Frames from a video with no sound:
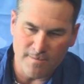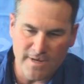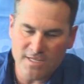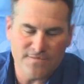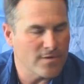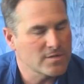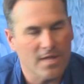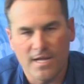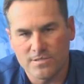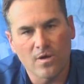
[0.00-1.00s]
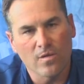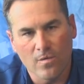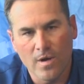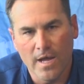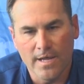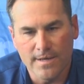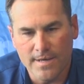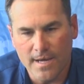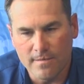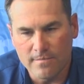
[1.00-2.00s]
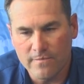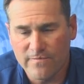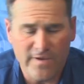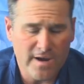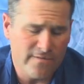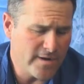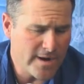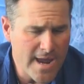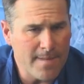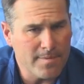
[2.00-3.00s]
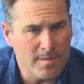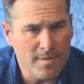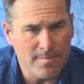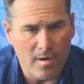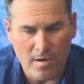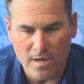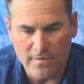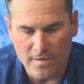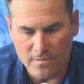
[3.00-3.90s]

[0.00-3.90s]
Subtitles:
I mean, it's first class all the way, and very, very happy to be a part of it.